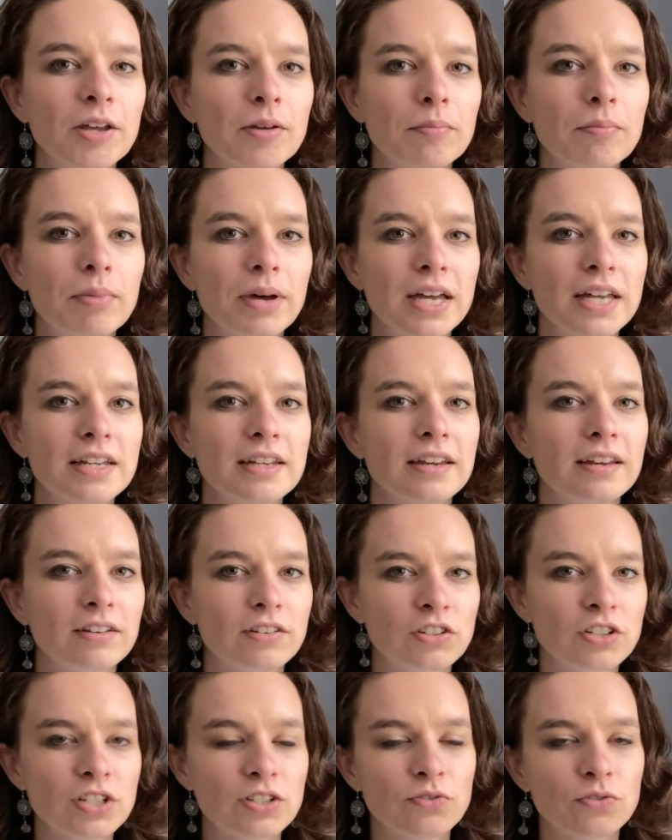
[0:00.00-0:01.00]
but
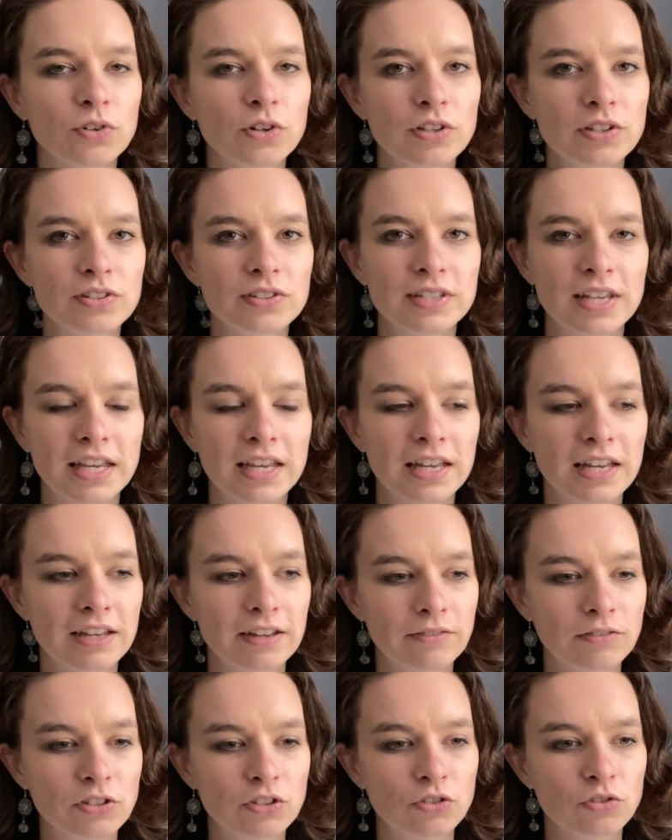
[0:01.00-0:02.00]
just for the sake
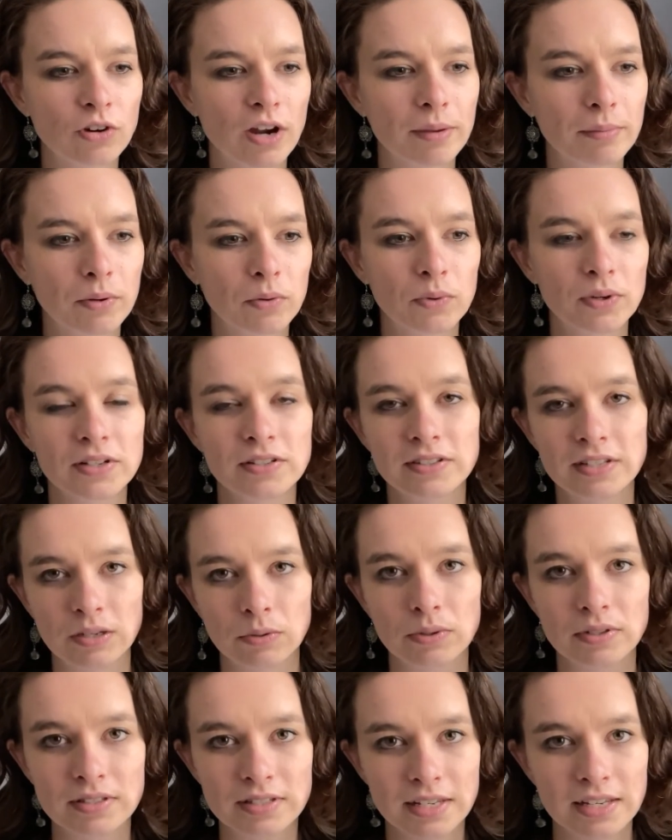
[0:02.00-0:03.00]
of describing what a
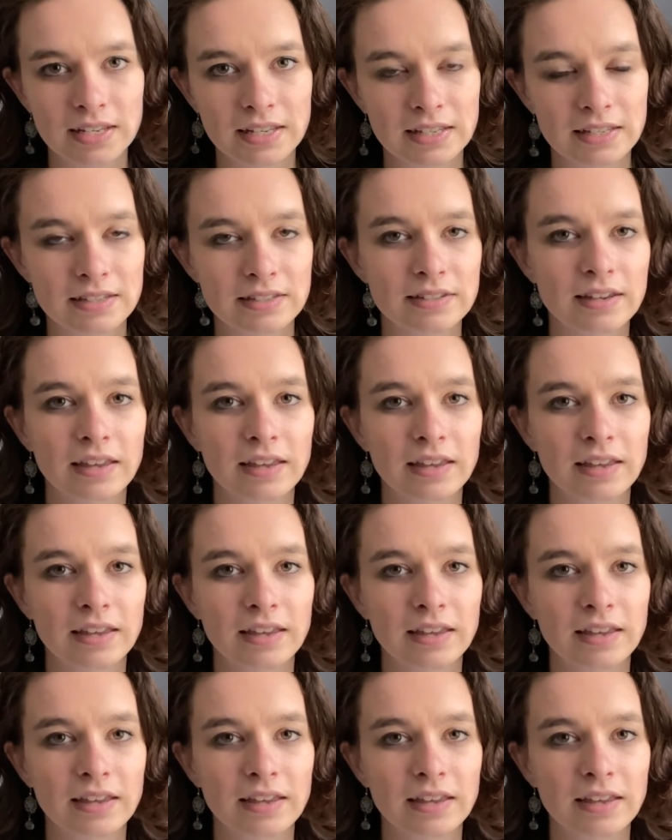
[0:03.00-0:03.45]
sequence is,